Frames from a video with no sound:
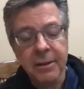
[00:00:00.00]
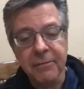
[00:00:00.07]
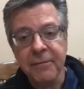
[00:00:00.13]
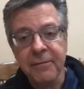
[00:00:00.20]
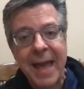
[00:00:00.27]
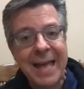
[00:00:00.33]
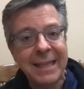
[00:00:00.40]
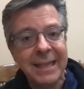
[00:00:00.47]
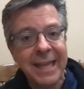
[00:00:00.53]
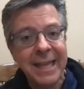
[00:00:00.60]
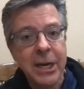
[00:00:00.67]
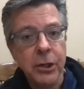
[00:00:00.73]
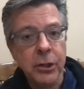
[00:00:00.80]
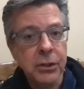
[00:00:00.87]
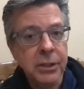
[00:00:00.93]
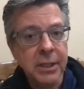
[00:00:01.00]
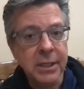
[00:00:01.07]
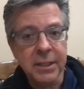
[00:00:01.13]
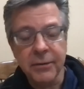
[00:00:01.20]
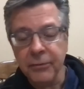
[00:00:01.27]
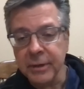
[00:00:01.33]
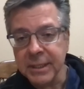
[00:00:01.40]
the fat layers, the
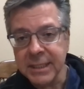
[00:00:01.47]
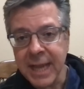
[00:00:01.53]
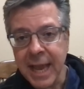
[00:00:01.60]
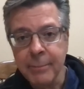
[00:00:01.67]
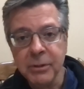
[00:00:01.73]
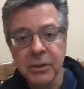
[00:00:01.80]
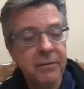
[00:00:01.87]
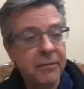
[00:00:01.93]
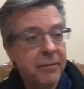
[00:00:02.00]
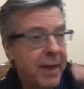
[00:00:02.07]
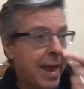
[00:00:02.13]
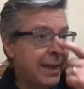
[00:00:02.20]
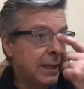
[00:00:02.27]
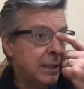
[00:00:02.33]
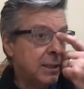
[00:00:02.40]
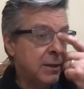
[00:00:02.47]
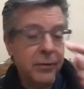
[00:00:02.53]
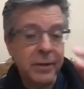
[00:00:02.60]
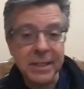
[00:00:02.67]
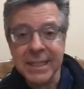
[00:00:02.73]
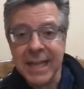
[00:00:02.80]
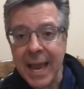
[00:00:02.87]
different types of fat, the
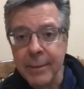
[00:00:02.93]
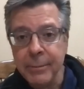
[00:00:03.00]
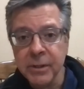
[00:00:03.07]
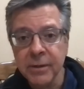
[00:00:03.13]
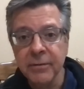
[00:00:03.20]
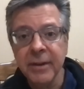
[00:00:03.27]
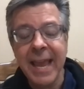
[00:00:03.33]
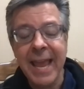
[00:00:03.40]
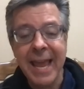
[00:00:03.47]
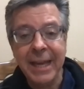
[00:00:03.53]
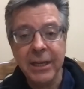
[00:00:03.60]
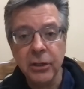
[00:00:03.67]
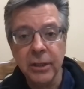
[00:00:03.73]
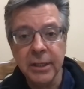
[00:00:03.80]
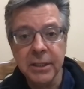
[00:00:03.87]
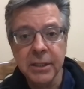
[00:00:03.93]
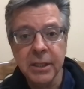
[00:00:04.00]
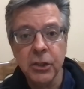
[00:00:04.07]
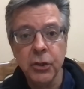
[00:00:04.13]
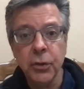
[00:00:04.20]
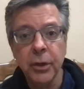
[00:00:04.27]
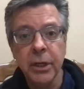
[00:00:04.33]
different types of cannulas
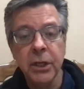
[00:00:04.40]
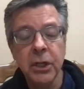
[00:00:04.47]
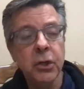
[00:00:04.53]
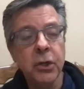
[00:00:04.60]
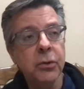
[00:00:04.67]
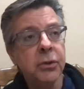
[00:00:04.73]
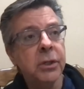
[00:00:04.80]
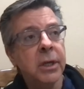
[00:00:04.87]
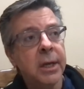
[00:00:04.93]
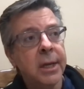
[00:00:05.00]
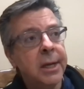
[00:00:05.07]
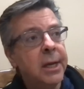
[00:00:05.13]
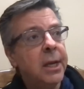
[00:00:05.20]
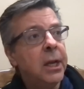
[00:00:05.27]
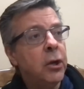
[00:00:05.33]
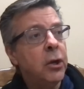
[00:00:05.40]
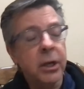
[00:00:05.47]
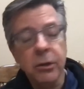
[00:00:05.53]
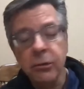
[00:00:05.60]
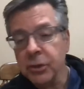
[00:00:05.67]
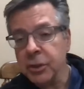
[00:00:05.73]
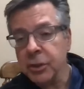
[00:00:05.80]
that you can use. You can
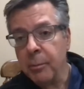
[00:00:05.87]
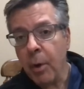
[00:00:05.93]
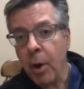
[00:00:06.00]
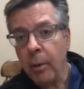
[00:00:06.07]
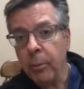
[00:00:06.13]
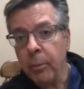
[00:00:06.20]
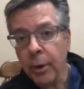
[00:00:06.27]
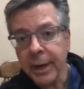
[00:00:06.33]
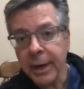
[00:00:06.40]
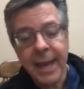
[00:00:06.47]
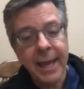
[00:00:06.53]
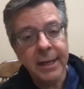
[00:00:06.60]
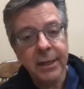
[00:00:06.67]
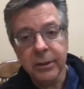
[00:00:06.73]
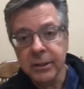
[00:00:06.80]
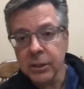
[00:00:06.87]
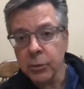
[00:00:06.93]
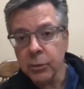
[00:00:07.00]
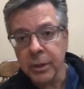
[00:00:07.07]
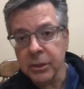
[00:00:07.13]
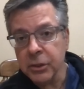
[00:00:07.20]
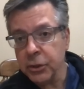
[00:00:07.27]
use small bore cannulas
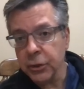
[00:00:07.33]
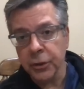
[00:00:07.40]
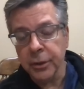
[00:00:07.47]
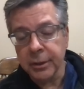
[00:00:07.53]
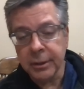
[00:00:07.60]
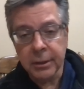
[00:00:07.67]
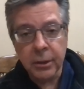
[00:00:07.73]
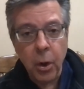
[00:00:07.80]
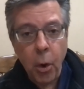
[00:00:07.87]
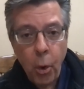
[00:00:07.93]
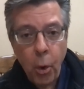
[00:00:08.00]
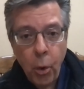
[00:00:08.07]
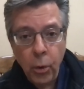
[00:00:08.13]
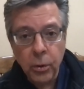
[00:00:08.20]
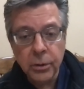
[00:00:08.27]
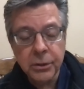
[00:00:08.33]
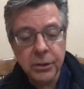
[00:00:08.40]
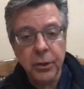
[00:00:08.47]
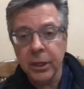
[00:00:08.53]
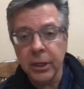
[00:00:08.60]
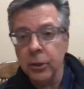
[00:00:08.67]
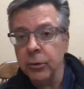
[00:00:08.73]
with certain holes.
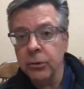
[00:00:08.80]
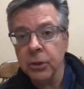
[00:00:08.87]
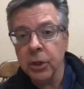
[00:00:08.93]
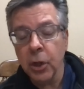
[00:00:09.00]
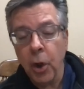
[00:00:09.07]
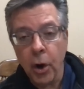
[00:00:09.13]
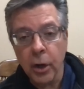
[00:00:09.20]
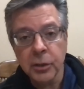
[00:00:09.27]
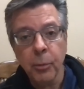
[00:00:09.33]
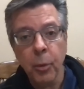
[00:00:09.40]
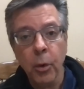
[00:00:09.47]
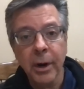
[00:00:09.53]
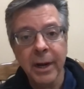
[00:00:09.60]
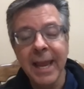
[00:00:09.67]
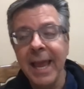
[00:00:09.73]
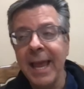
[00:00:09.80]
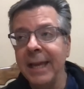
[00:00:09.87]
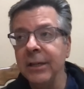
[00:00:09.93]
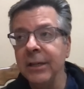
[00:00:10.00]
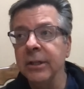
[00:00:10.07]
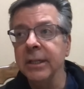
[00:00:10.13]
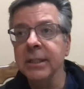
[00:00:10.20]
You can use large bore
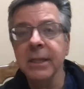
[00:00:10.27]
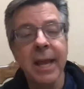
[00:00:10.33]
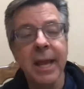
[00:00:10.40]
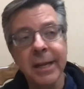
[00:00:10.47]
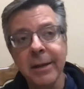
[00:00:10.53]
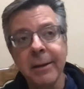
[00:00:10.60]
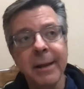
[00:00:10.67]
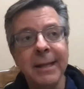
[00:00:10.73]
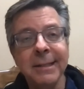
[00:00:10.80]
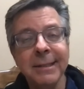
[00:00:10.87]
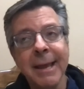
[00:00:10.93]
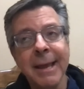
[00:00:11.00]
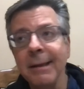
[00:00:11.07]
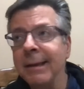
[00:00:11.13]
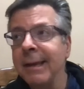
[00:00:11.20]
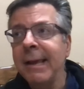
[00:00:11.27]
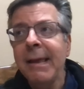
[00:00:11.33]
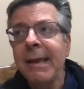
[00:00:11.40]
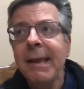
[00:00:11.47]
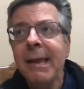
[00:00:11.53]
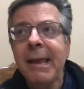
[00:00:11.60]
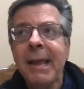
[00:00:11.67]
cannulas, and it's like
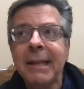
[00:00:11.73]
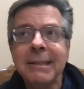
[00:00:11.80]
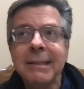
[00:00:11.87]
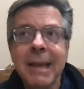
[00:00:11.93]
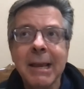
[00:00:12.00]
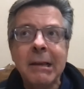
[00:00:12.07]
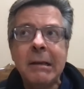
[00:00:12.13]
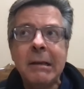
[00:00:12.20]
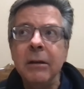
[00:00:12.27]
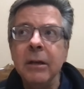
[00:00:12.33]
it's like